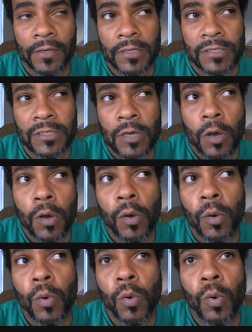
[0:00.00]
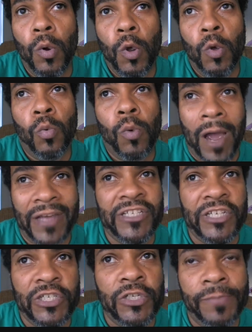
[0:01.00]
So, why
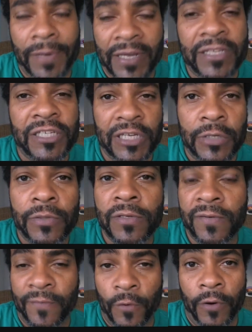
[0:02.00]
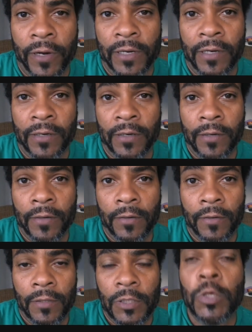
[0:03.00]
should you be excused for it?
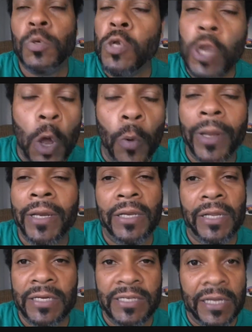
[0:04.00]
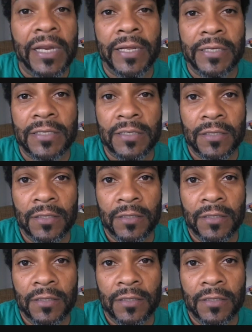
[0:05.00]
You knowingly did it.